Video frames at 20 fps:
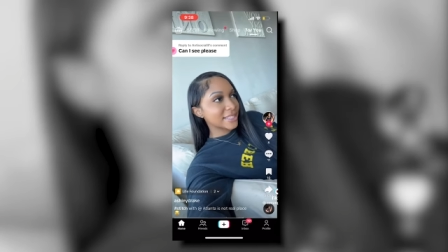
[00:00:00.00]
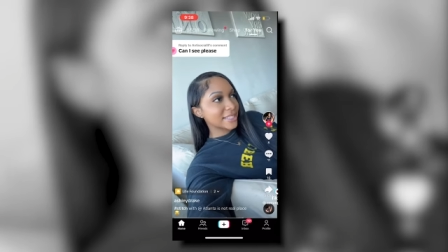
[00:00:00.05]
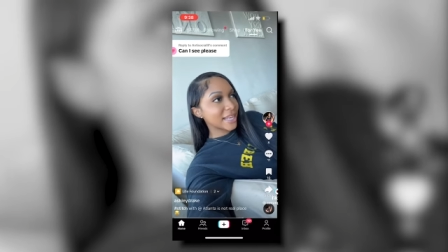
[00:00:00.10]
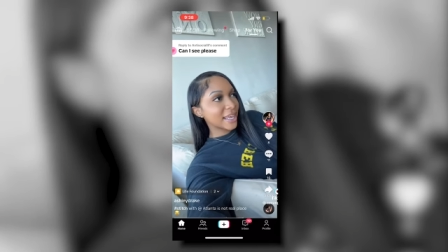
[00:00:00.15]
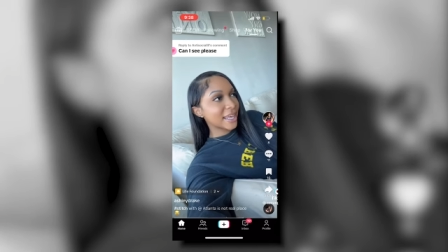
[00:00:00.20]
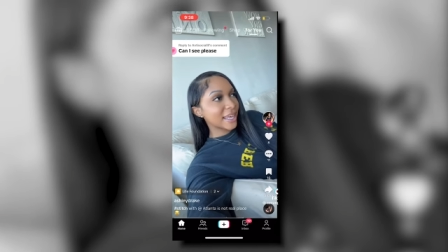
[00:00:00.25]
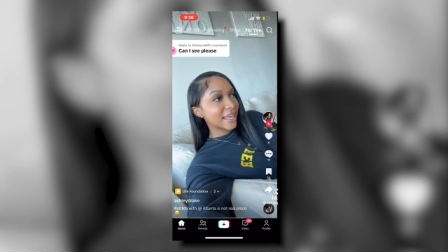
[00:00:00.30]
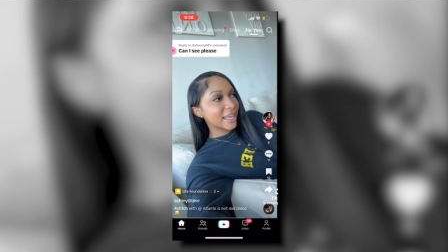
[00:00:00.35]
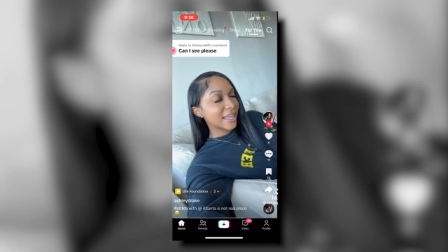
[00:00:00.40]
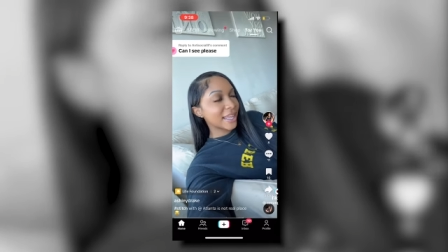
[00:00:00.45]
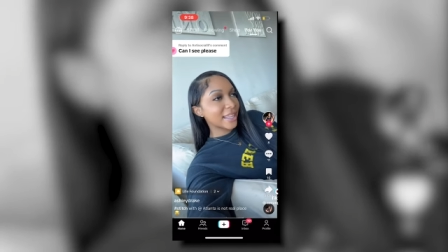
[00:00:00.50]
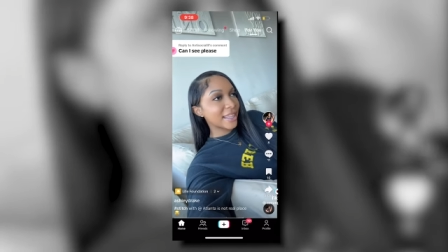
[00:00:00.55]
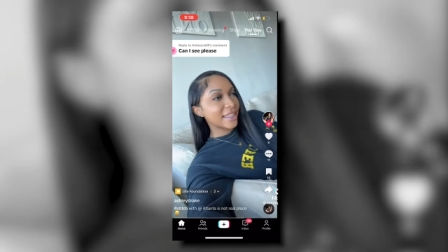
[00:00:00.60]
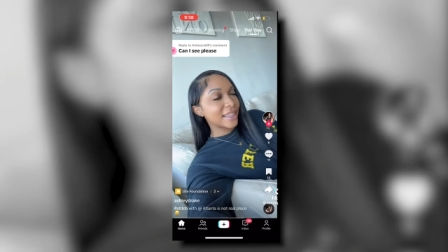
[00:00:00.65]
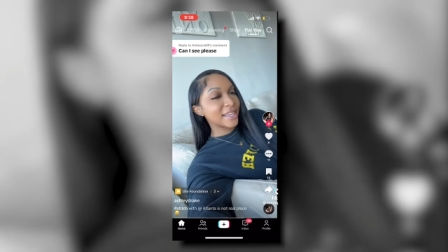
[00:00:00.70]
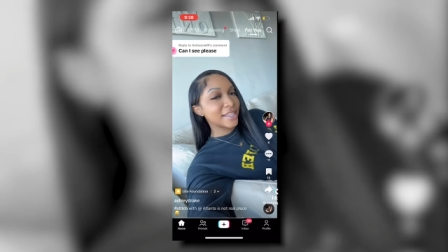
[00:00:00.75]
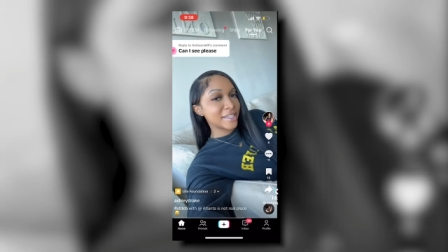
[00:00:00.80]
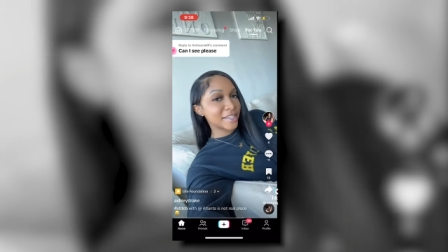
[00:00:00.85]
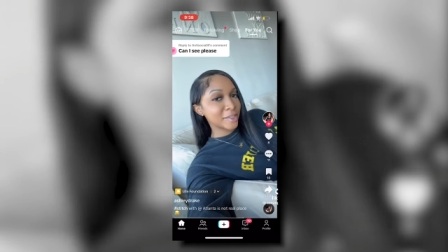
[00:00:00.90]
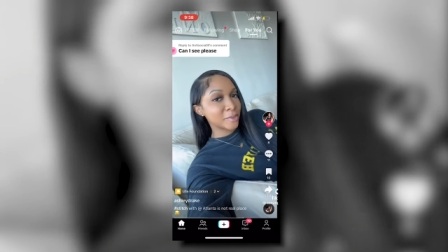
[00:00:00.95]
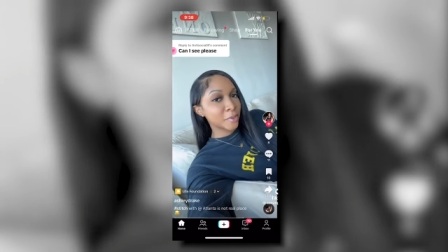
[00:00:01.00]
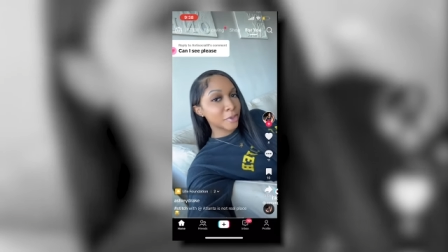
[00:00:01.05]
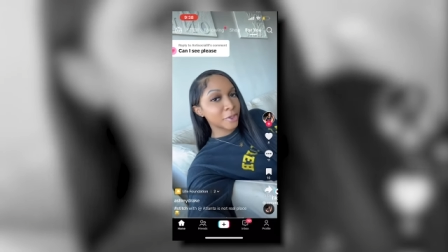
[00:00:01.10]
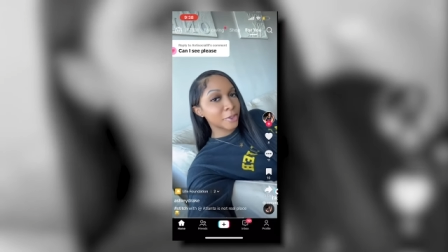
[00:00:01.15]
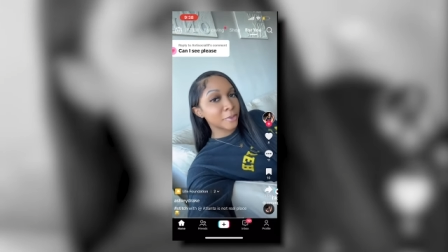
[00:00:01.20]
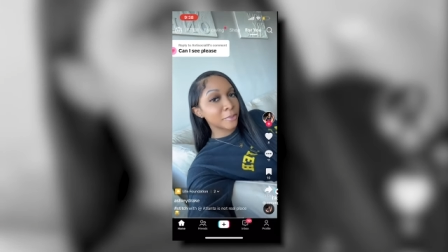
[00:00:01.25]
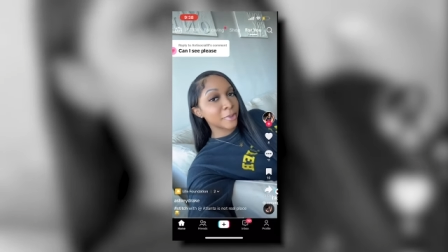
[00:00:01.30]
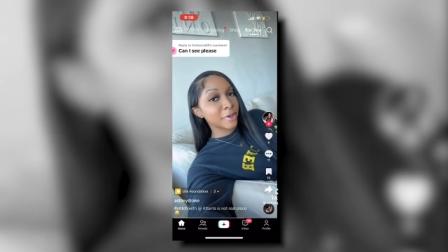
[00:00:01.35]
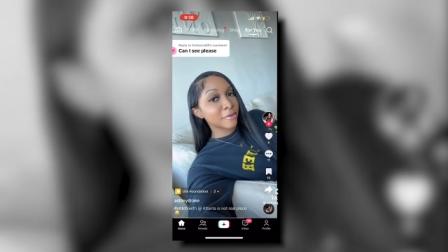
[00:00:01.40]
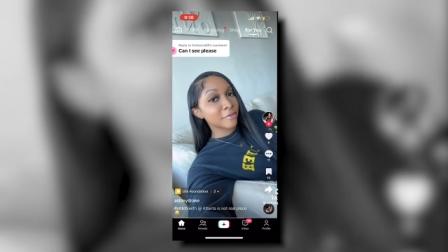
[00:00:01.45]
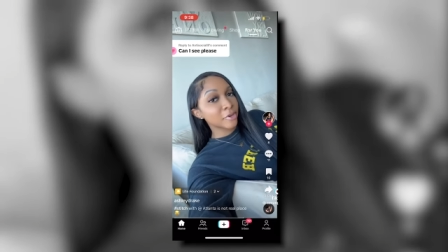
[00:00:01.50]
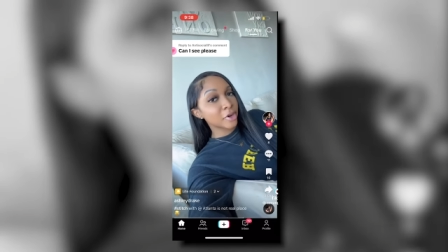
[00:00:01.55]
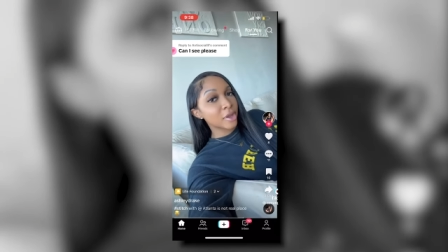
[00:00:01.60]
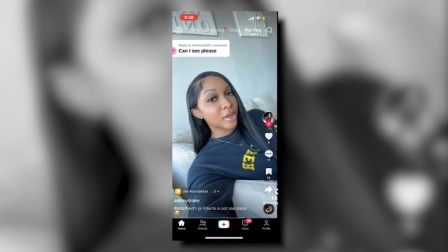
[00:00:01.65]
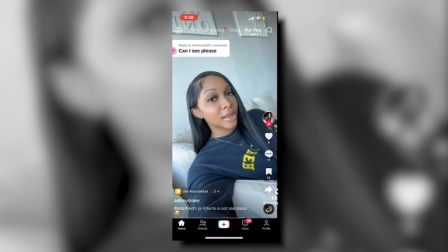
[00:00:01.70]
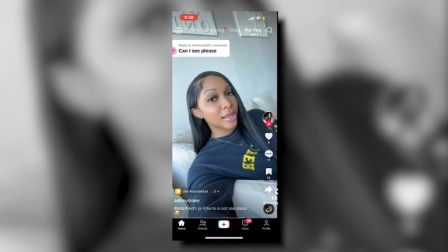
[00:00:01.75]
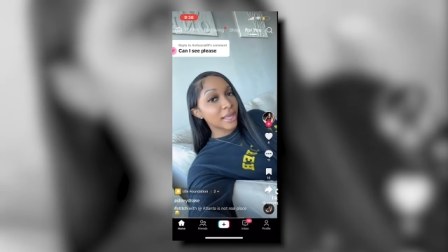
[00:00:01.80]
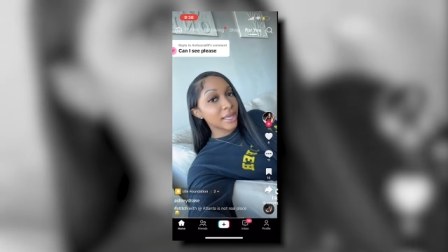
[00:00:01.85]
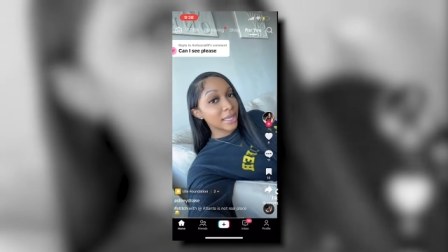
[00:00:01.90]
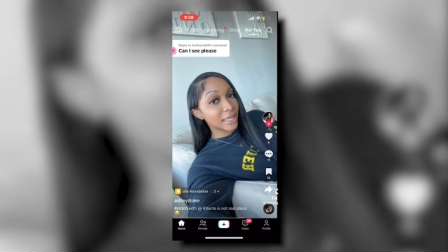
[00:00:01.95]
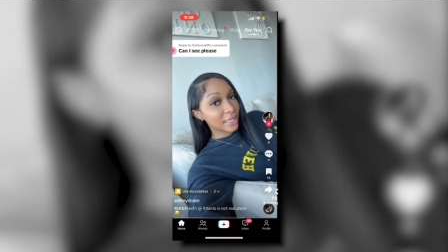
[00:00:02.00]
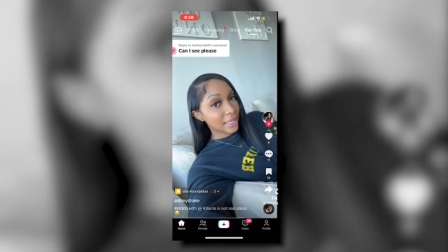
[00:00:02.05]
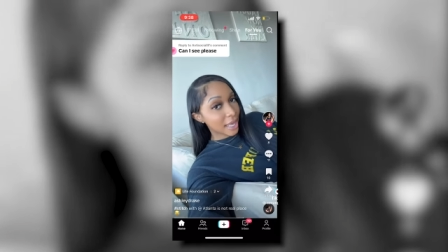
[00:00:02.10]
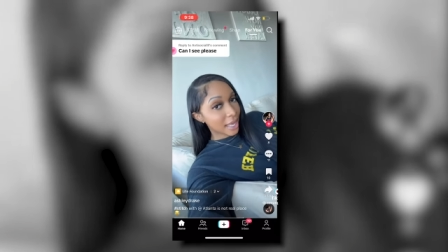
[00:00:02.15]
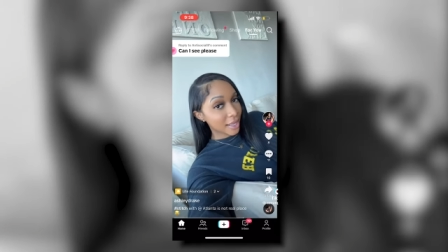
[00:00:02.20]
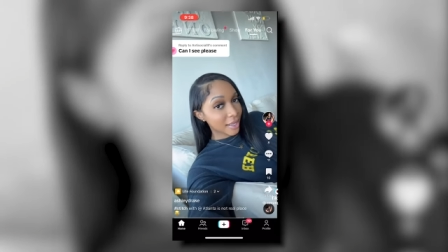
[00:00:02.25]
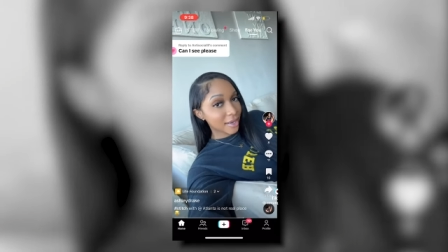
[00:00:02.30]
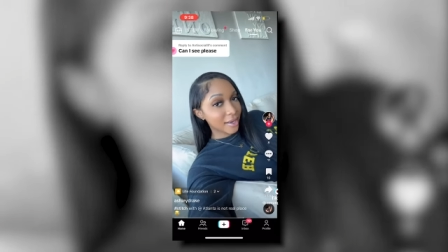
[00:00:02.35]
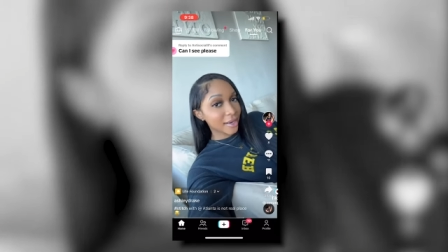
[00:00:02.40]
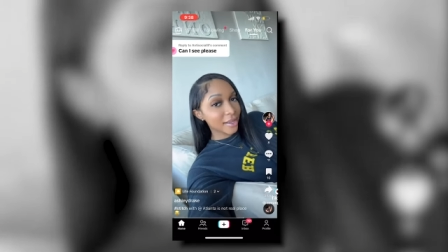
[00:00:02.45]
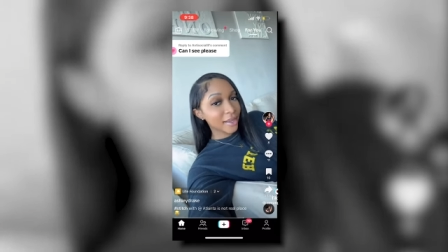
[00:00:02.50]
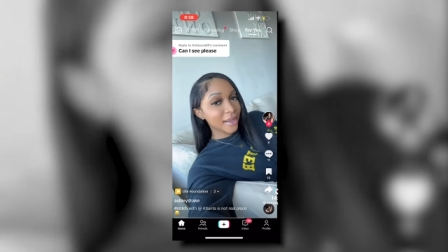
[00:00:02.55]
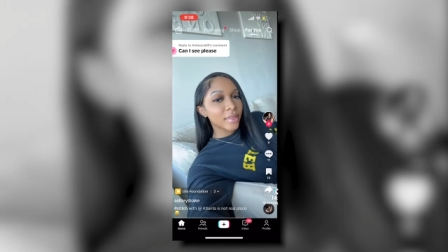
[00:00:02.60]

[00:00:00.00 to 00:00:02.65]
Like, this is where you went wrong again.